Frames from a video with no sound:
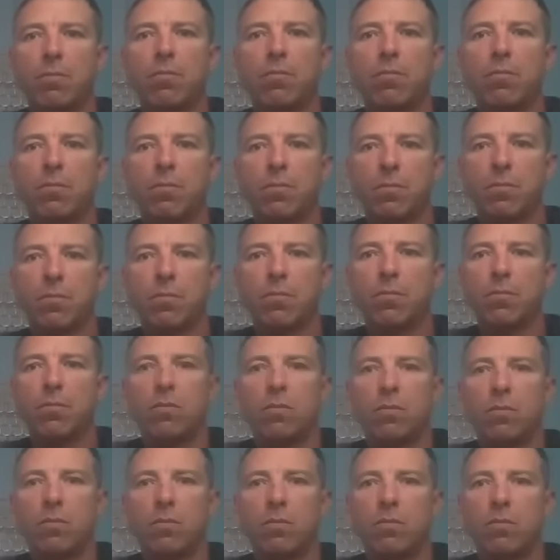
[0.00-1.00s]

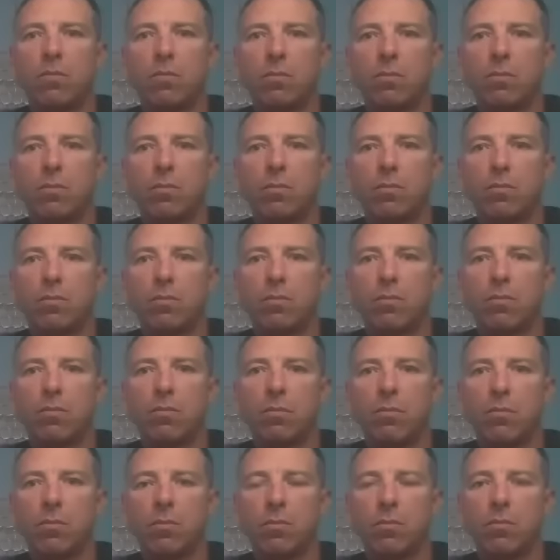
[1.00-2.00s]

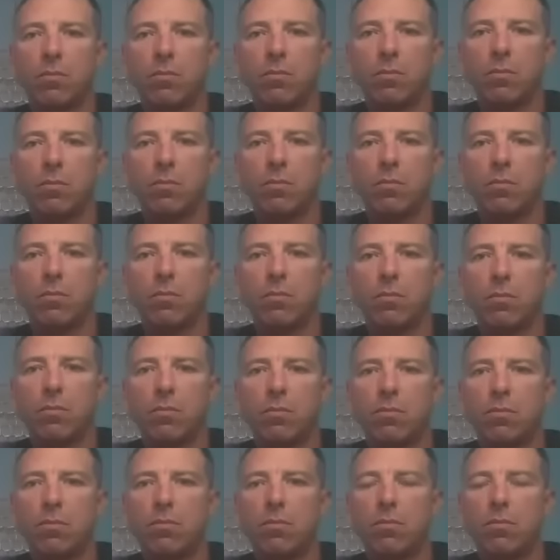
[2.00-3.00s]

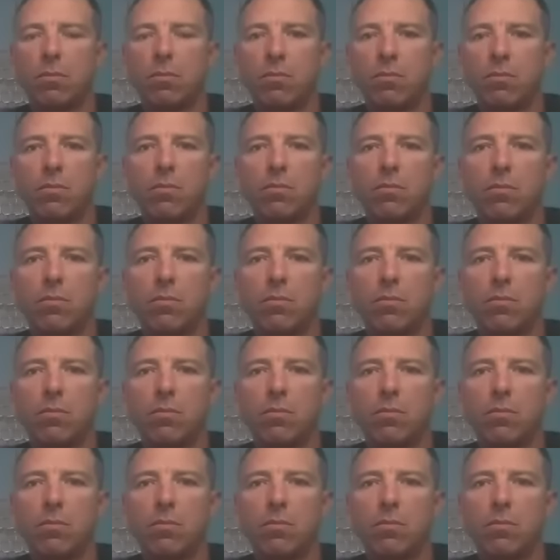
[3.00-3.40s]
The person shown says nothing.